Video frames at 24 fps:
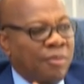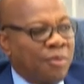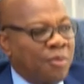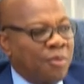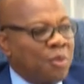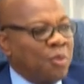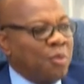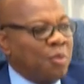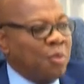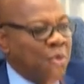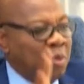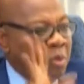
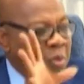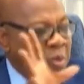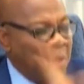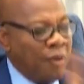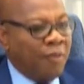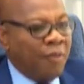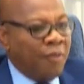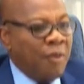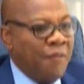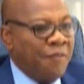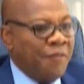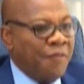So we
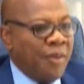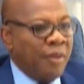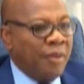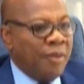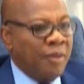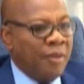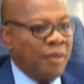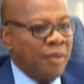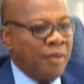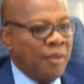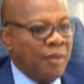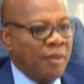got the, the
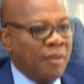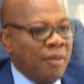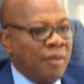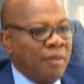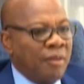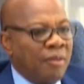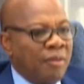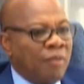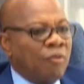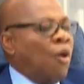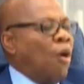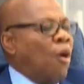motive was
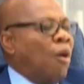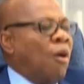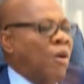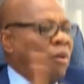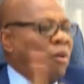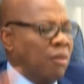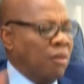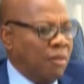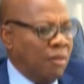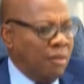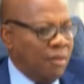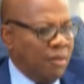wrong.
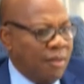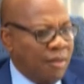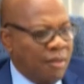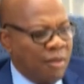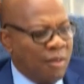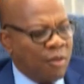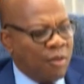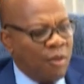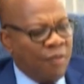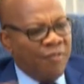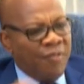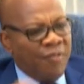Wrong. We
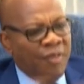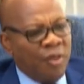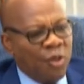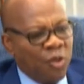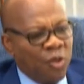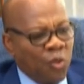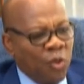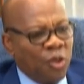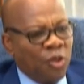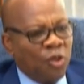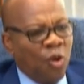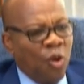just convene us,
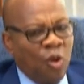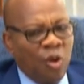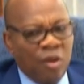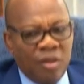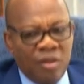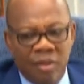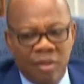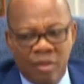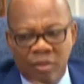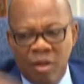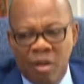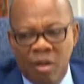we talk,
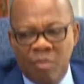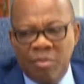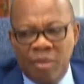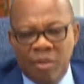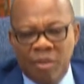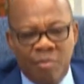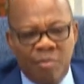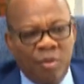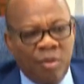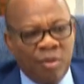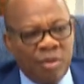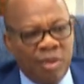we dump the
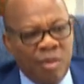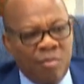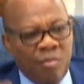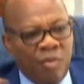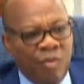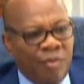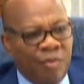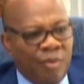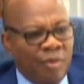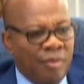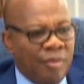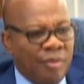report and
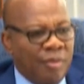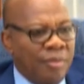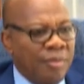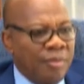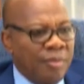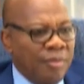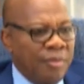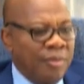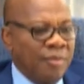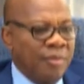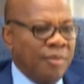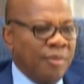move on.
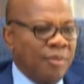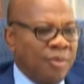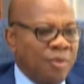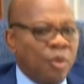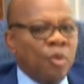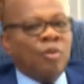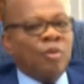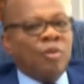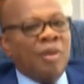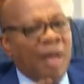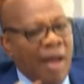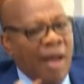Mm-hmm.
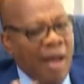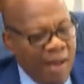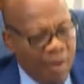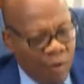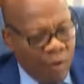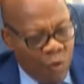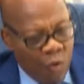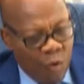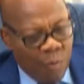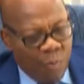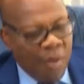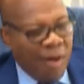So I
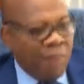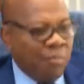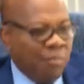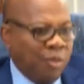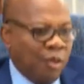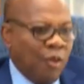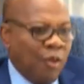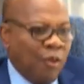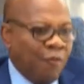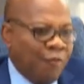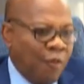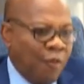hope, but
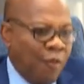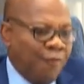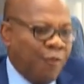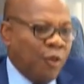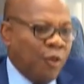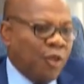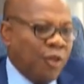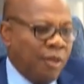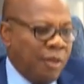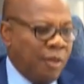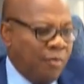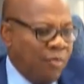
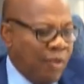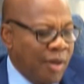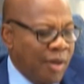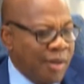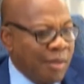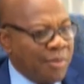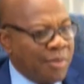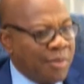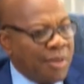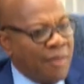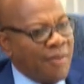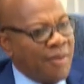unfortunately, Buhari
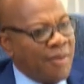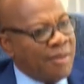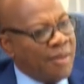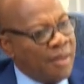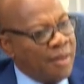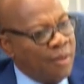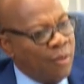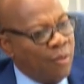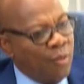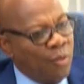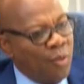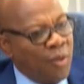himself has said
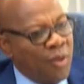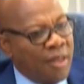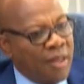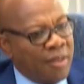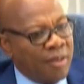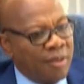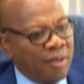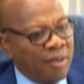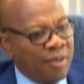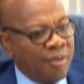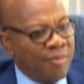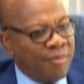he won't look at
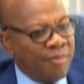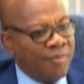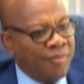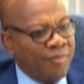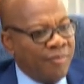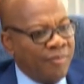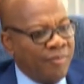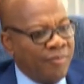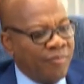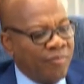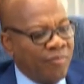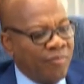it, mm.